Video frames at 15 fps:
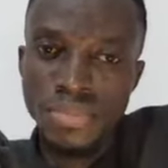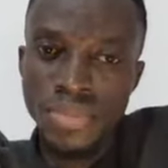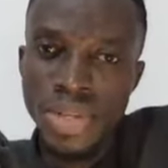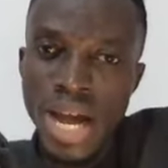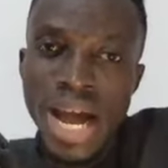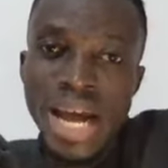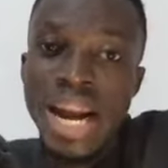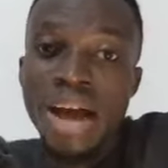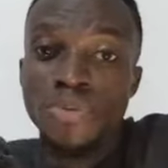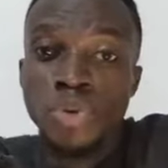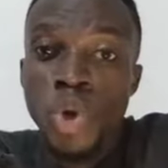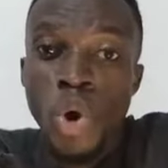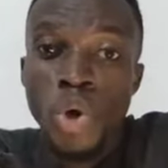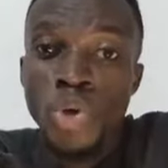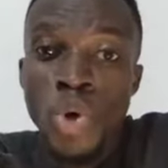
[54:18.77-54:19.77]
And I've
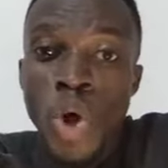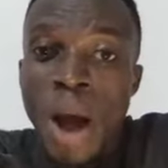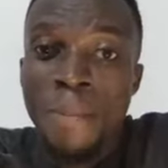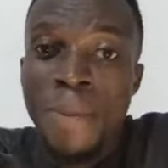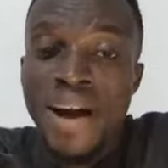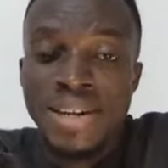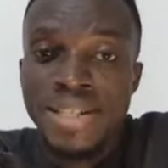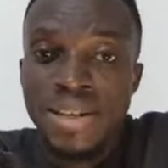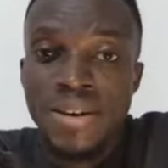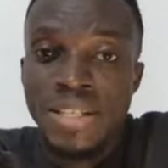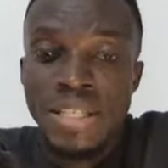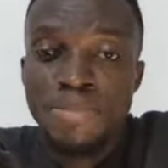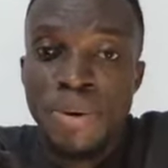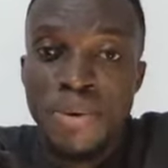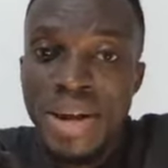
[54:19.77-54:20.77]
told you about this
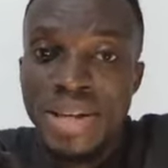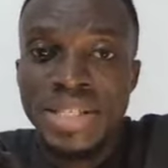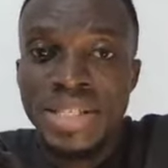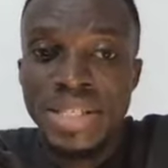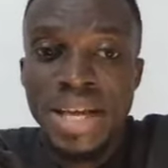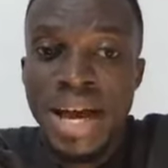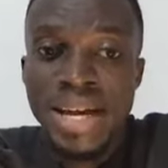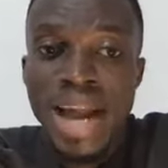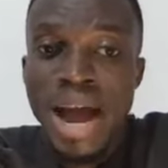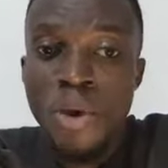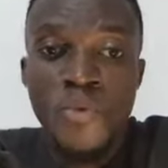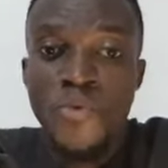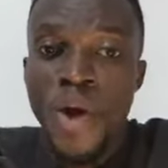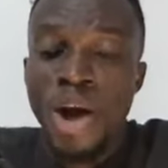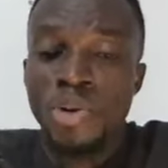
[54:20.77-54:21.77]
conspiracy and the
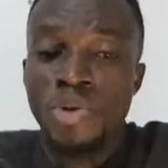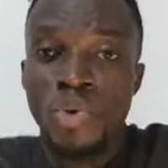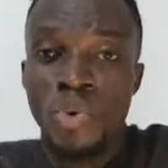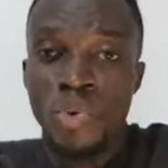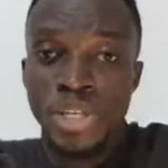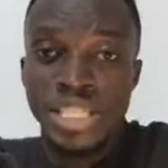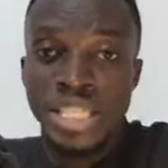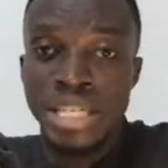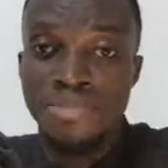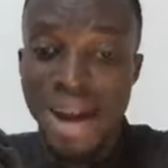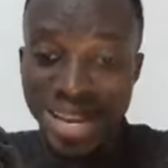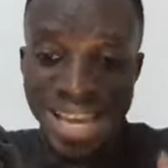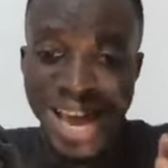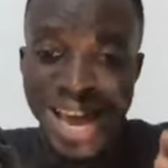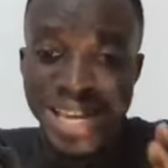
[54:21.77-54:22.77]
Akufo-Addo
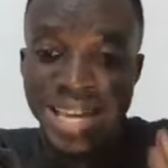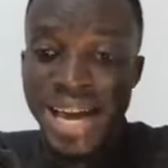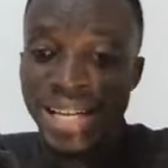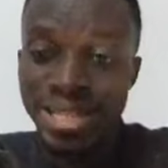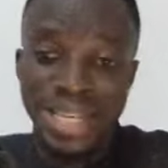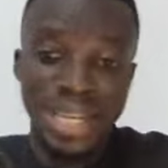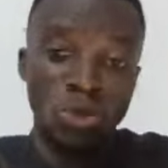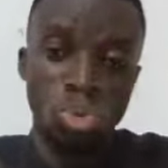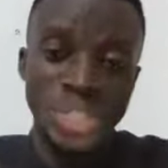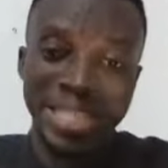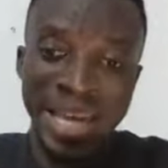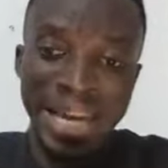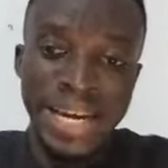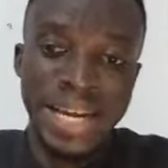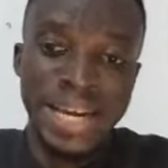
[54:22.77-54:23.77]
regime, just to
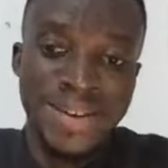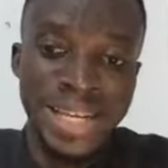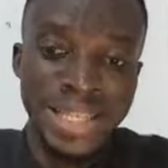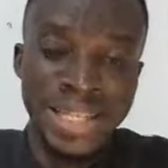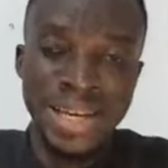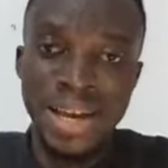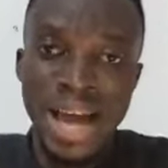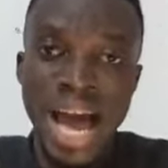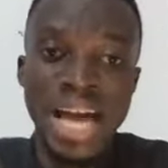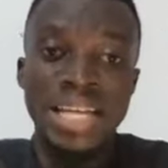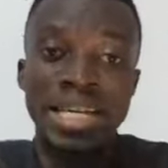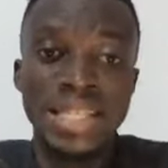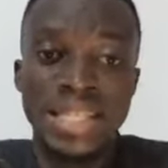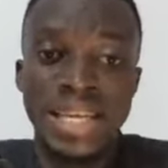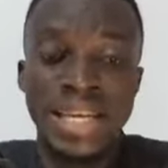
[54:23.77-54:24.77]
denigrate
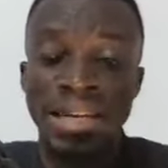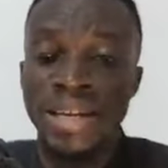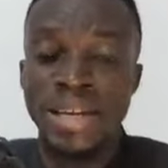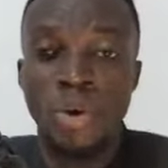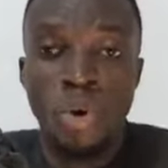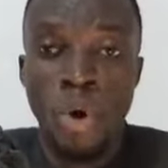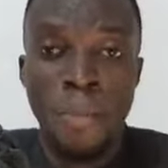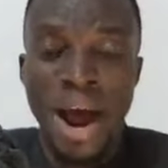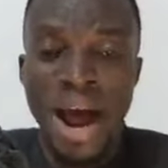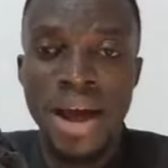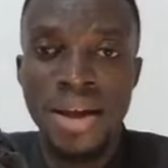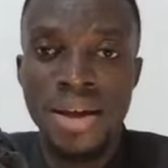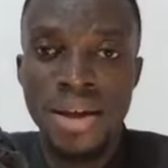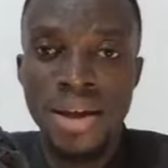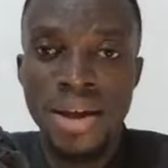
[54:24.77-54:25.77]
anything in Nkrumah.
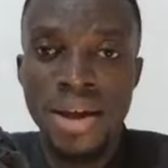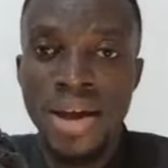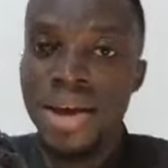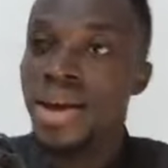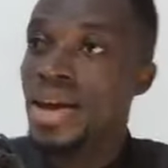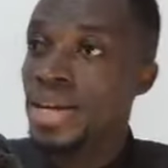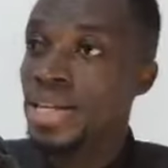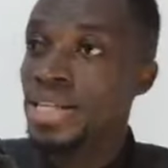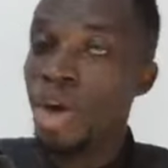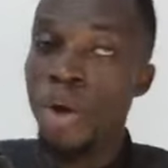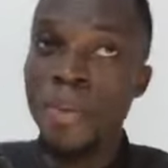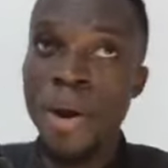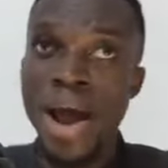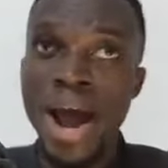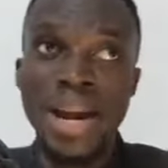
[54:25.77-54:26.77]
And this
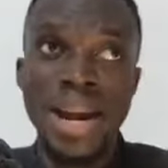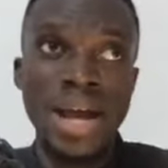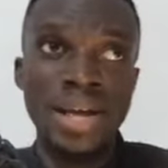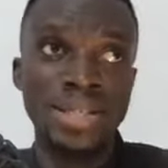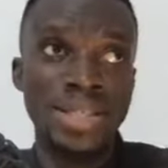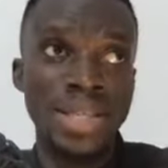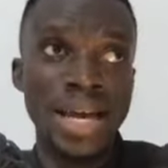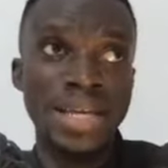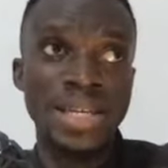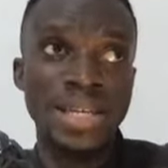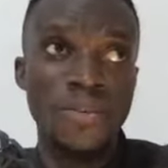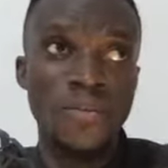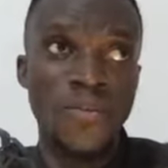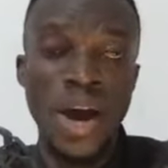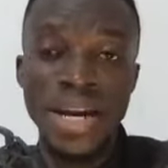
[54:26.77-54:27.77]
over here, now
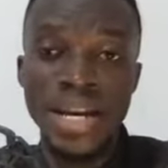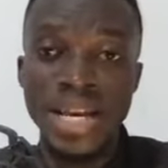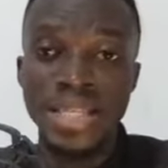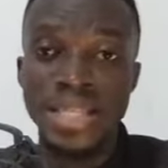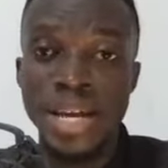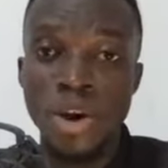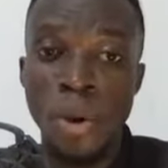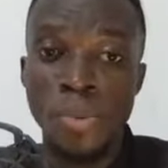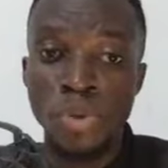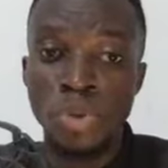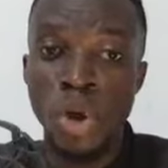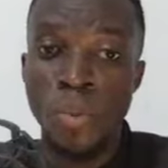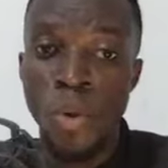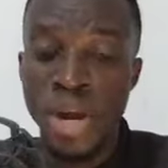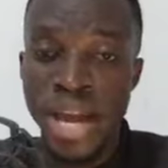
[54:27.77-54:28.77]
saying, Founders Day, no,
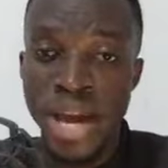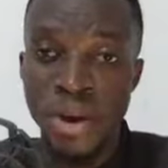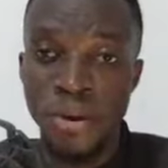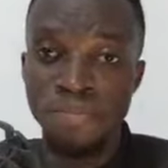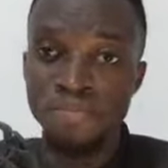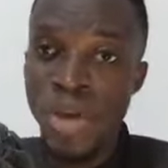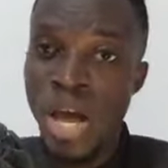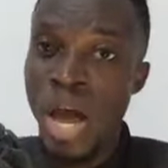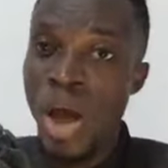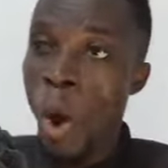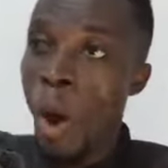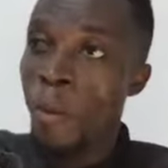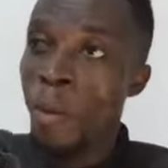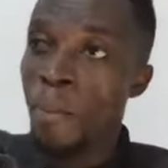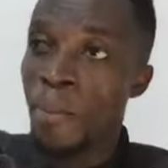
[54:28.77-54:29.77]
so more, you know.
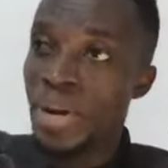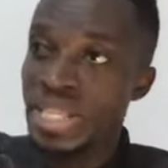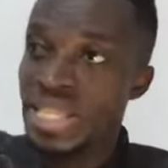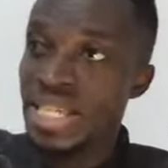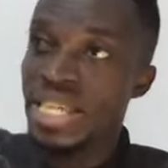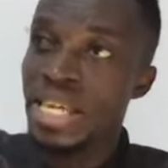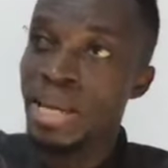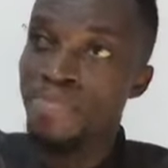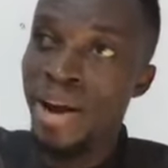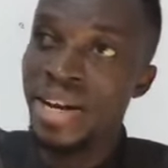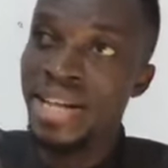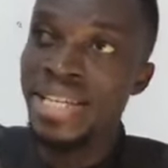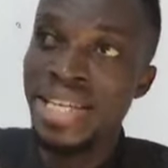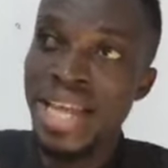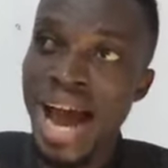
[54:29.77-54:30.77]
I'm a printing in the
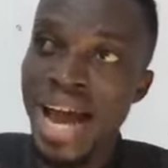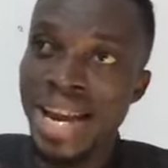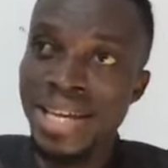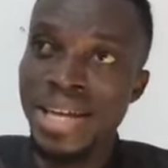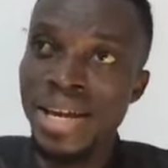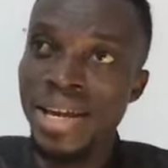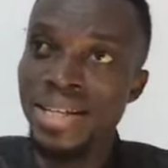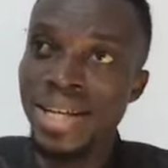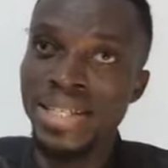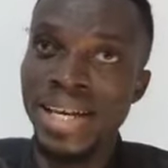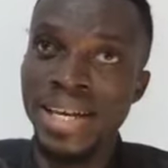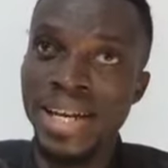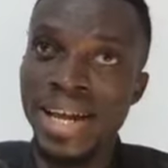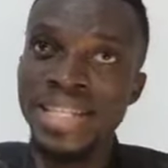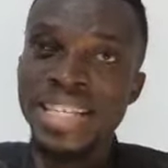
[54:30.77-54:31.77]
Panina, and I
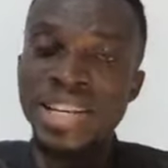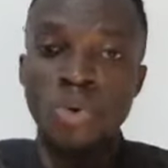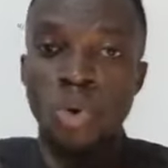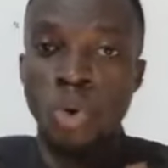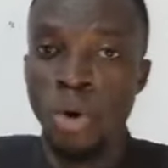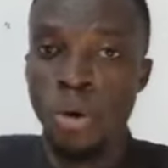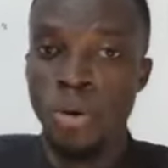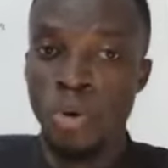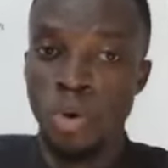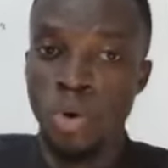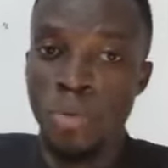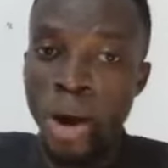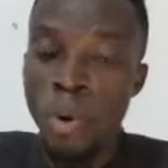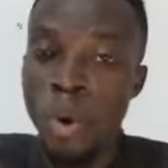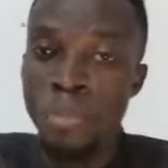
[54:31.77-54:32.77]
said that you,
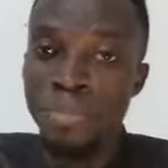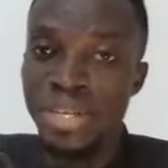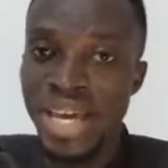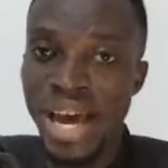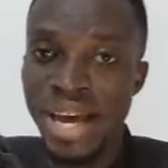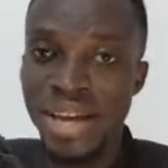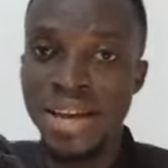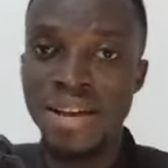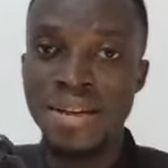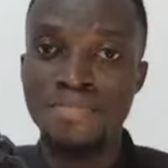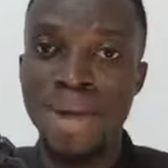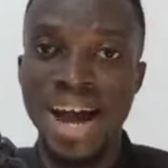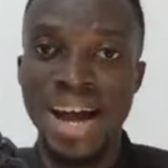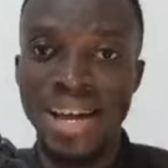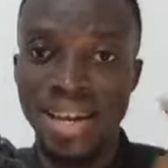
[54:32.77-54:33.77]
Nkrumah, won't be
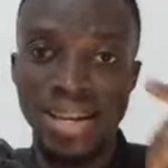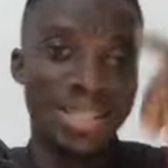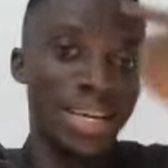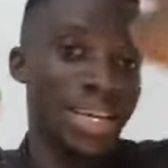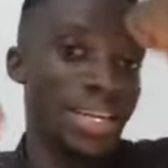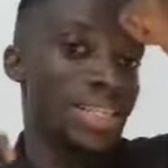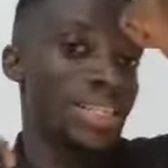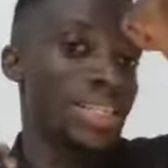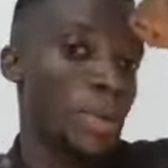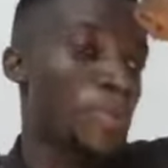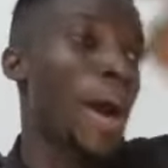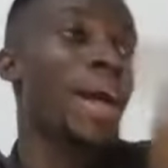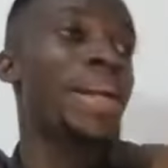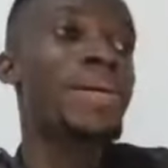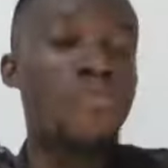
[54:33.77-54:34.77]
but you're
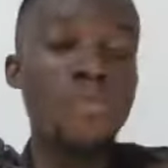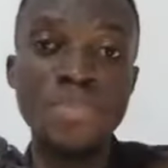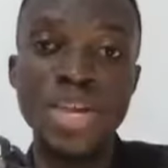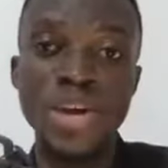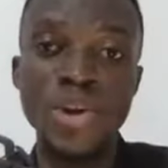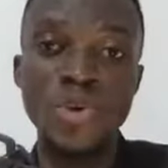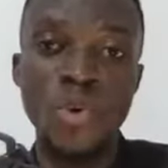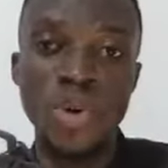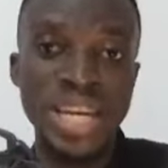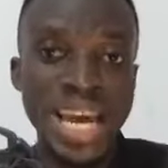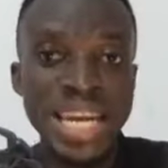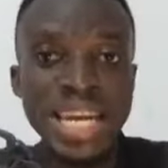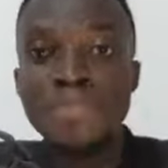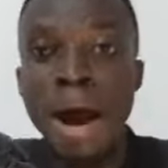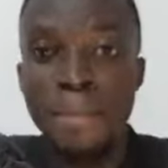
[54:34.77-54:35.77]
trying to move, you know,
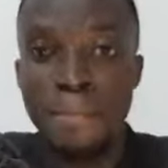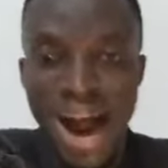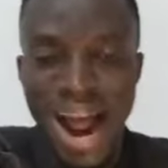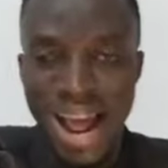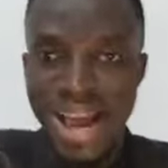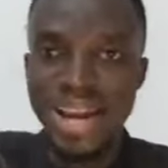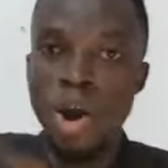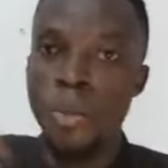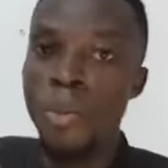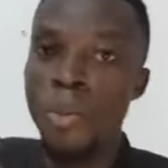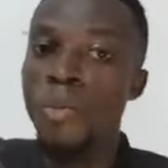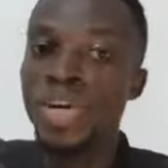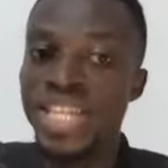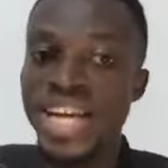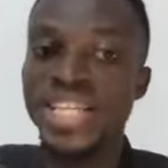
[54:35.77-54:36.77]
and I'm going to
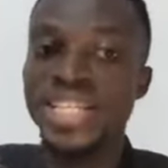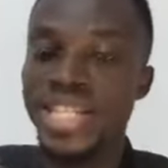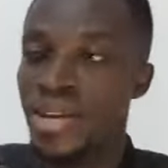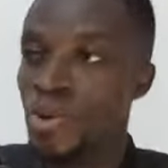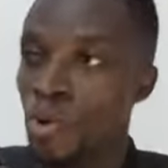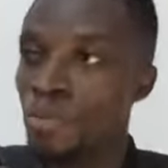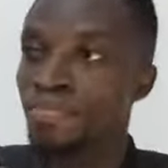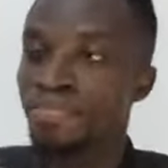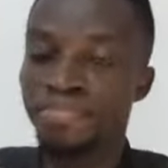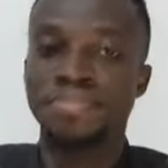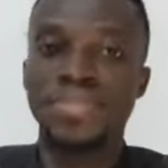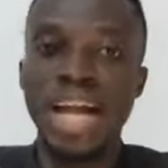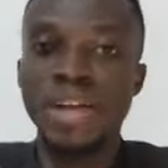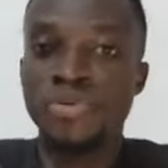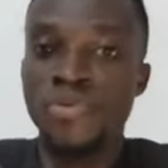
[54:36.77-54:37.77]
move here, you know,
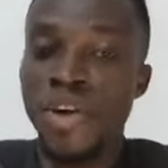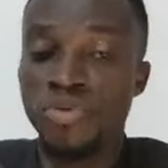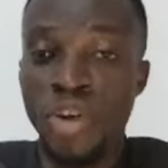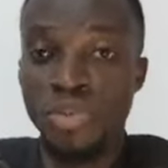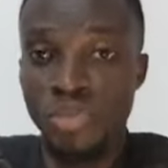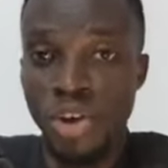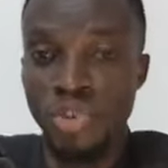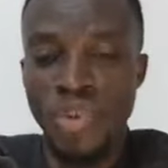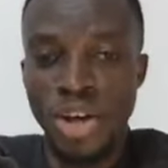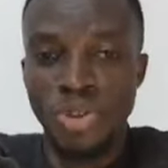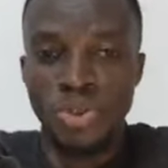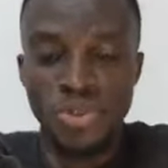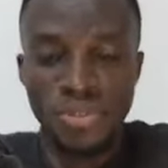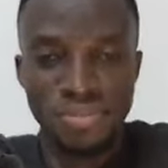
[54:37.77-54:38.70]
so.